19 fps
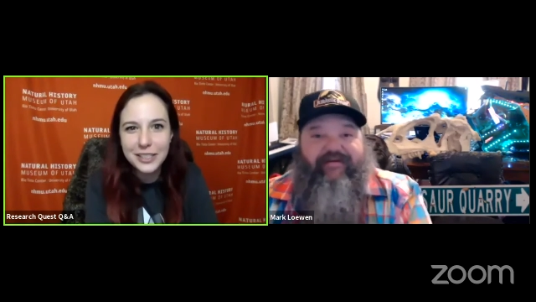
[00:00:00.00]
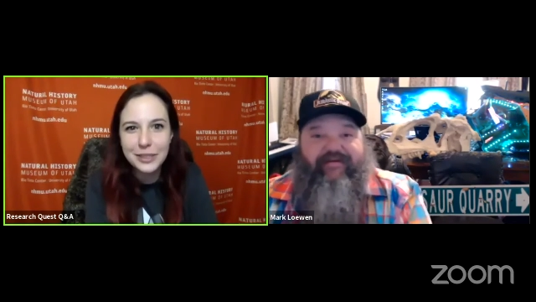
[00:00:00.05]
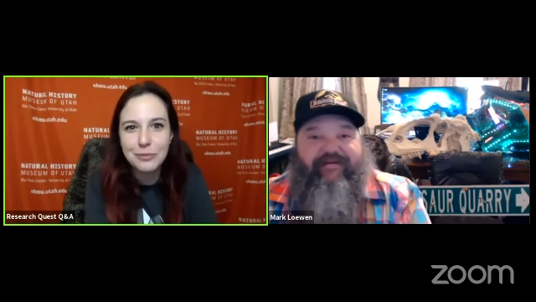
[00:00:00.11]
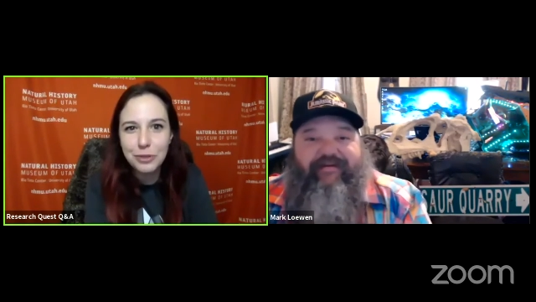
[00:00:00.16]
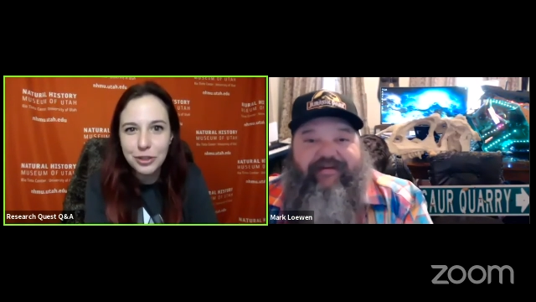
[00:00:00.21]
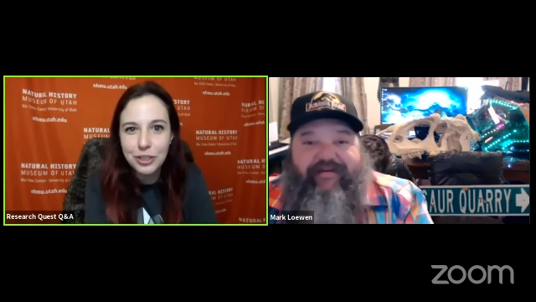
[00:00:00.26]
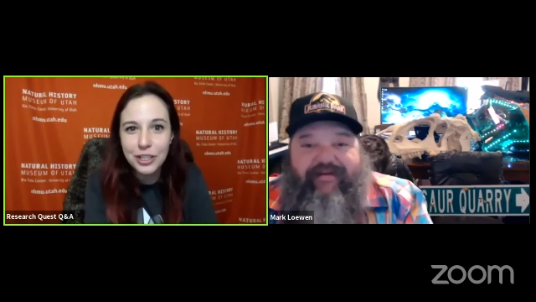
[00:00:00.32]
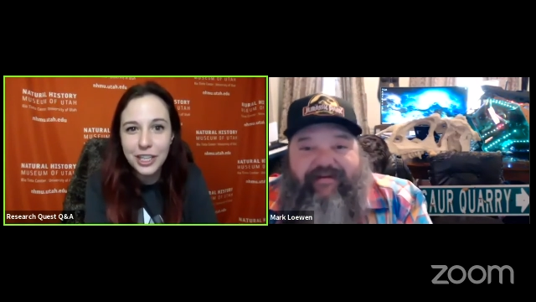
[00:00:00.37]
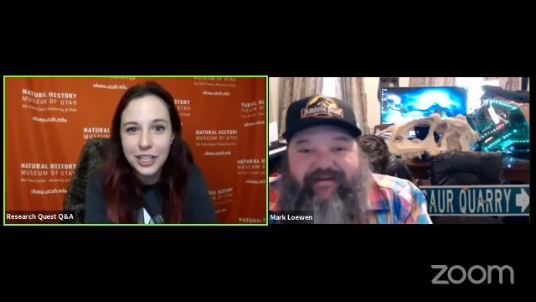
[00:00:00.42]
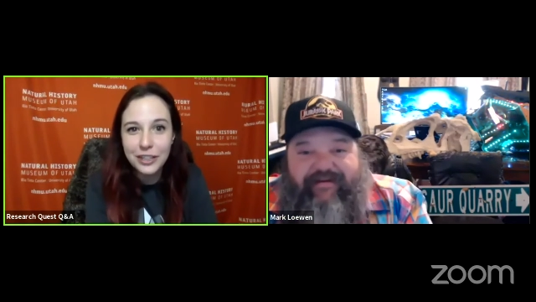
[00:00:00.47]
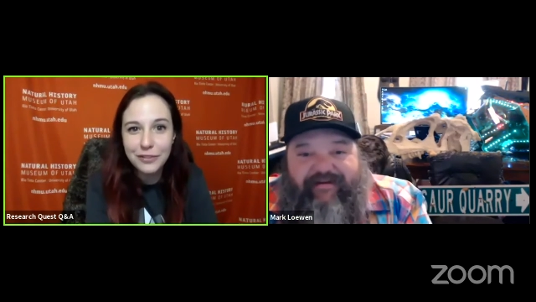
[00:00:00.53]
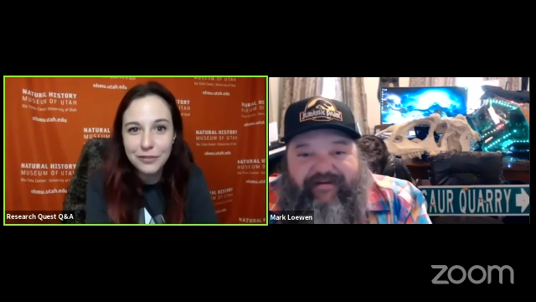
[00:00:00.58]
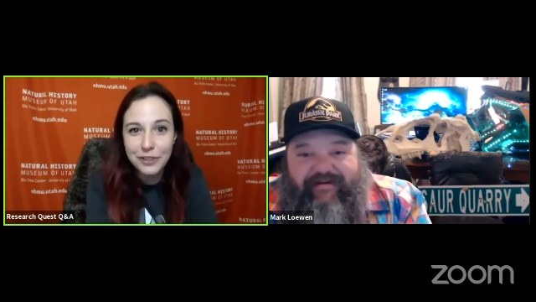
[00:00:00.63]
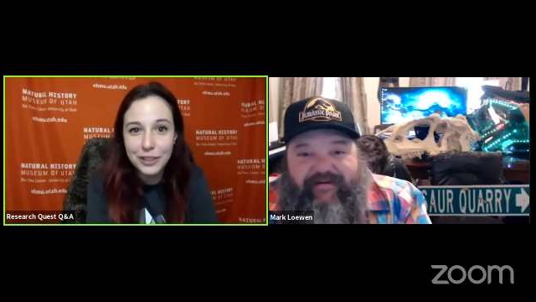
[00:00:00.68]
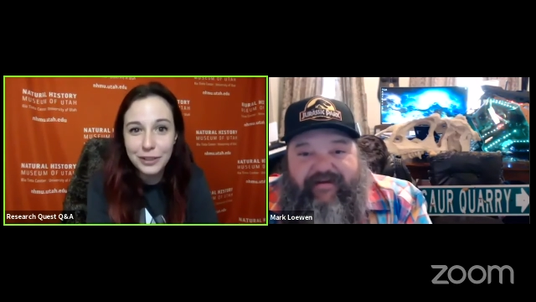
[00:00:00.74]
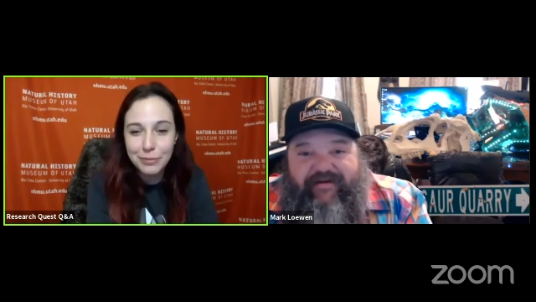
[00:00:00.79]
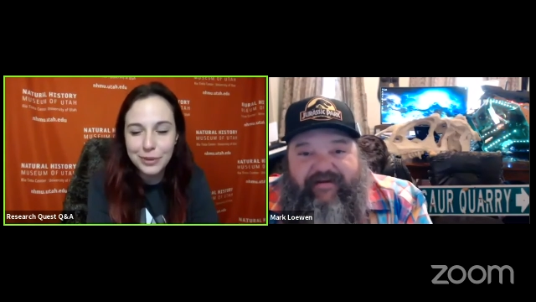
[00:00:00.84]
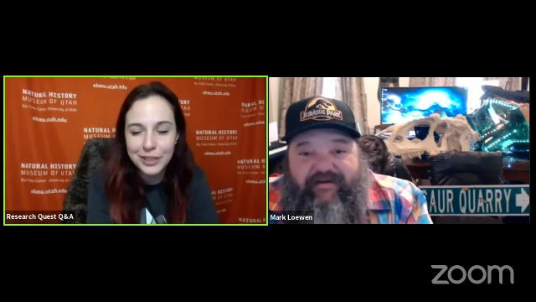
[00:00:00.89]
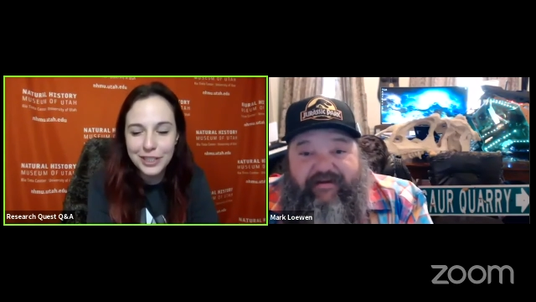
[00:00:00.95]
Speaker 1: some creative
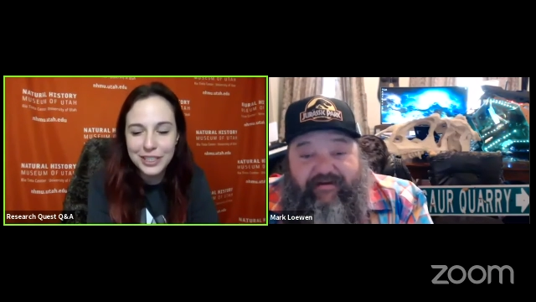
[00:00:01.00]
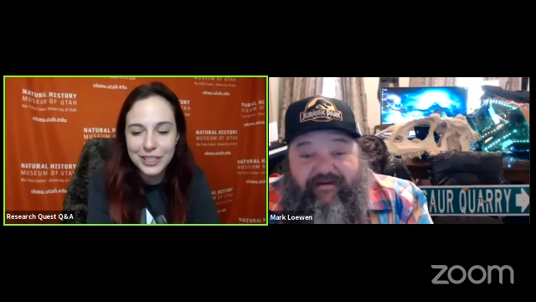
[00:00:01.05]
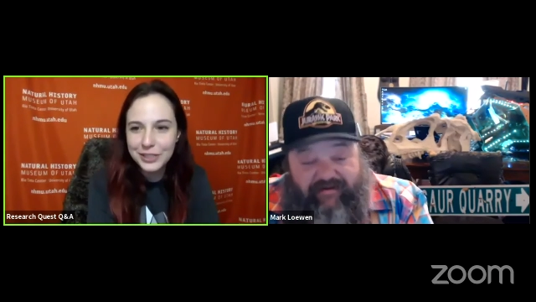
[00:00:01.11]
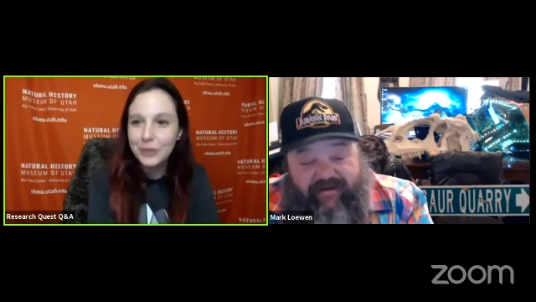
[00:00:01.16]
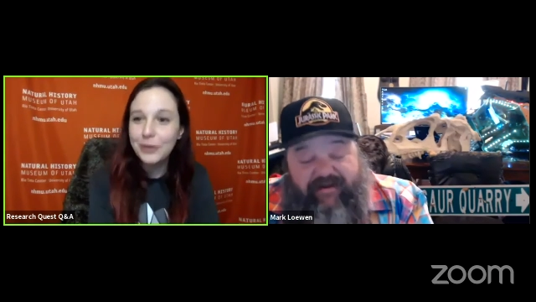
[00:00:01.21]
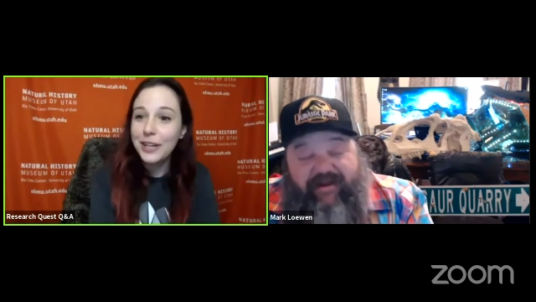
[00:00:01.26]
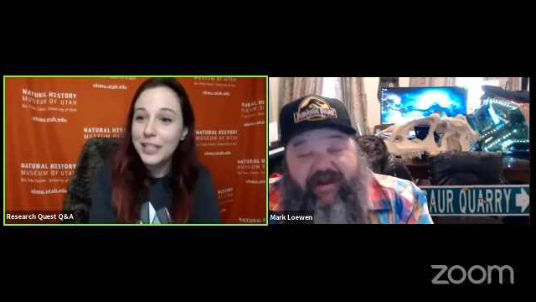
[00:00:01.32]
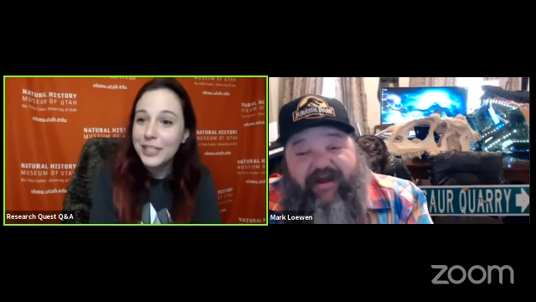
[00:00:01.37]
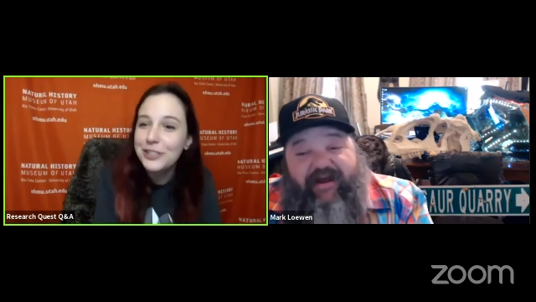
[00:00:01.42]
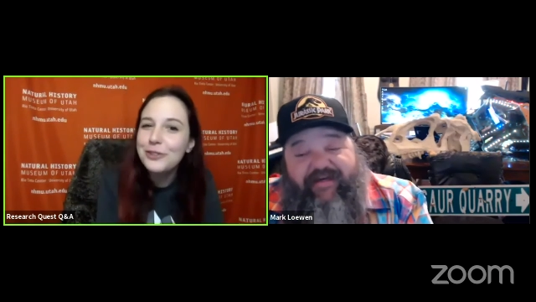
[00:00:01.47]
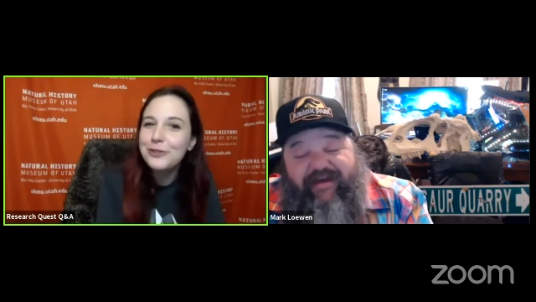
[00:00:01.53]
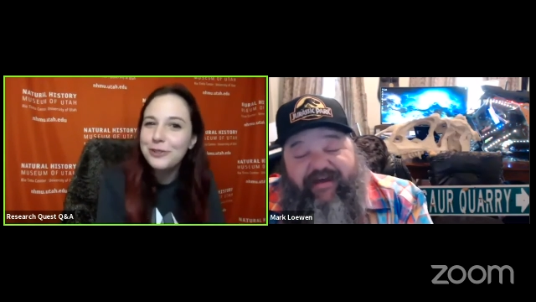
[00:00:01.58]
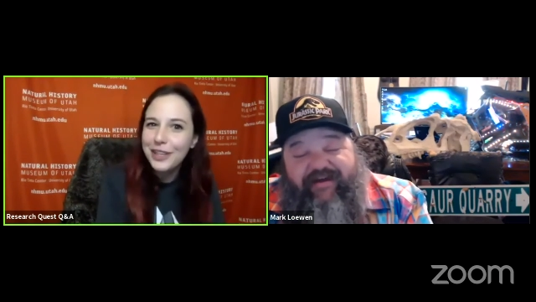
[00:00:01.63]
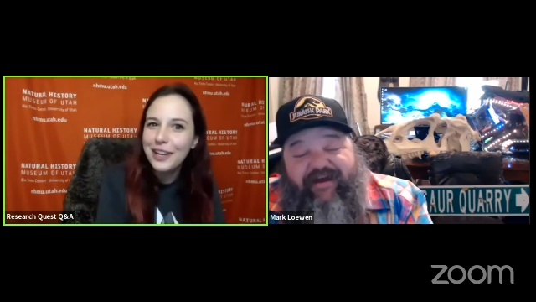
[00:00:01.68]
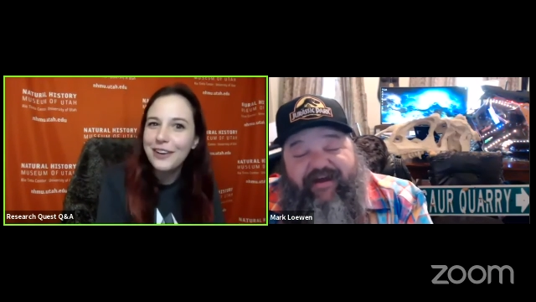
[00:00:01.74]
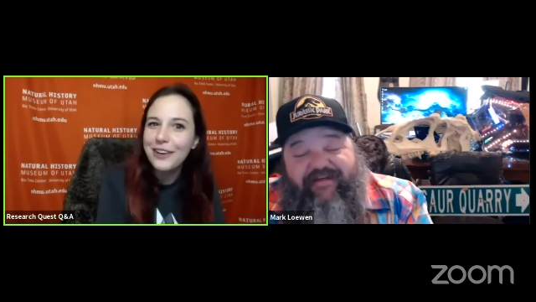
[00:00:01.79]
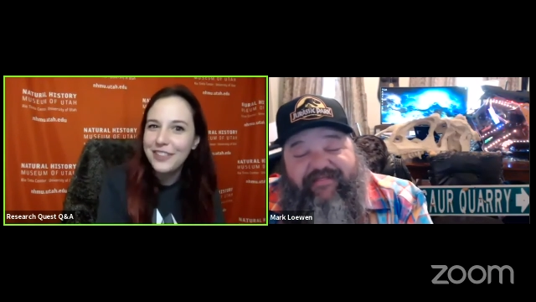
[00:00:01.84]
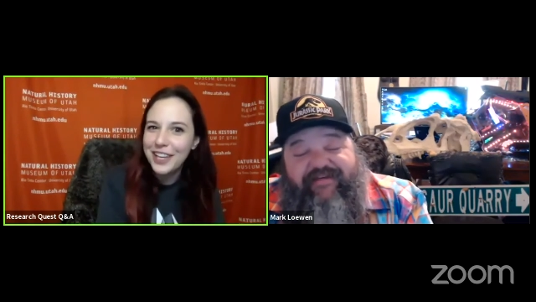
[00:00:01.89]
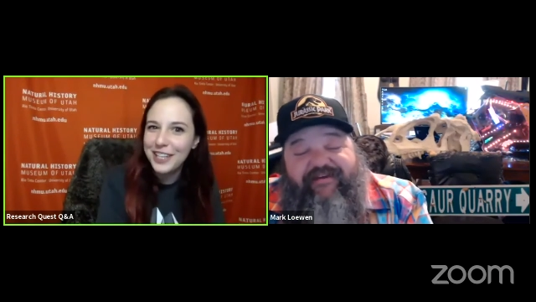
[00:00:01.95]
liberties, though I do
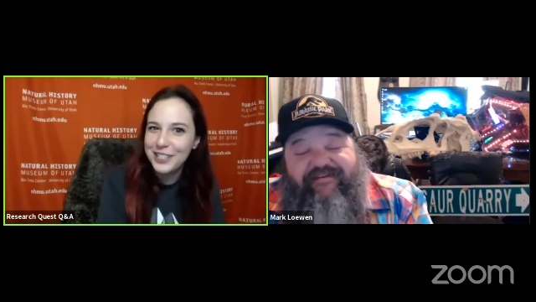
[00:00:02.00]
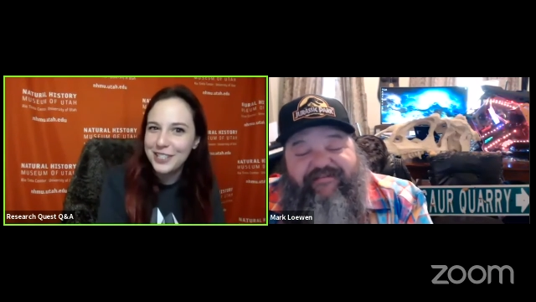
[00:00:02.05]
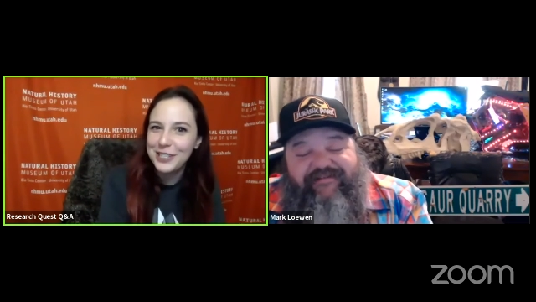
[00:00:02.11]
love that